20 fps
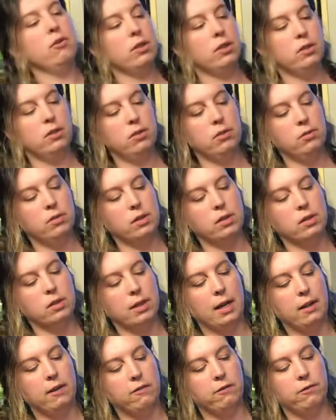you can do is just
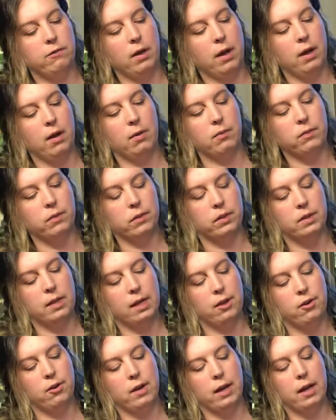kind of
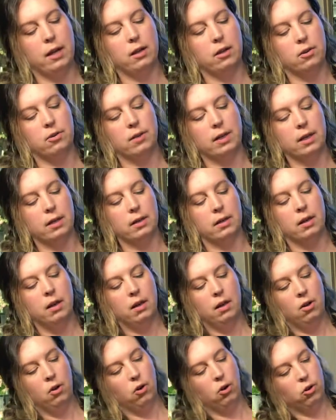take your hand and you can
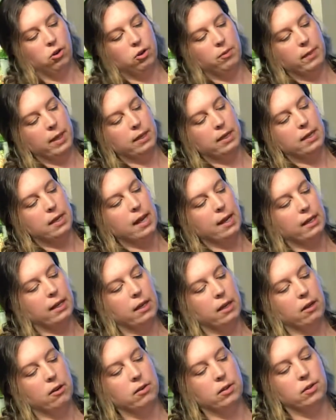hold them at the neck
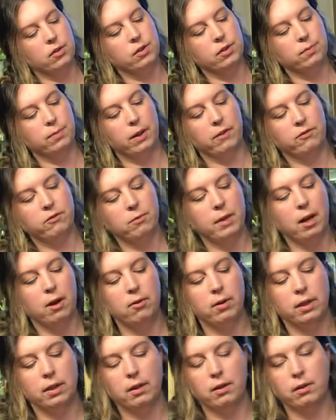here and you just puff them
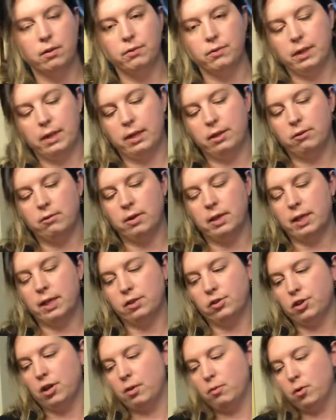out and they do a
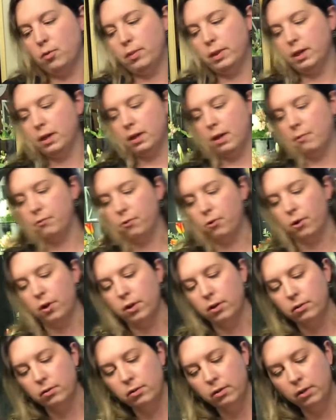nice job opening up for
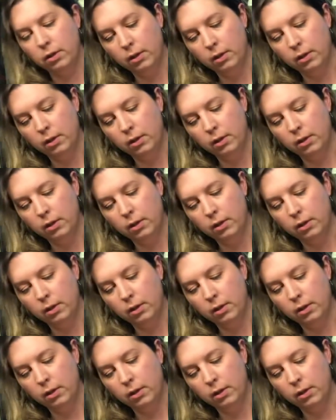you.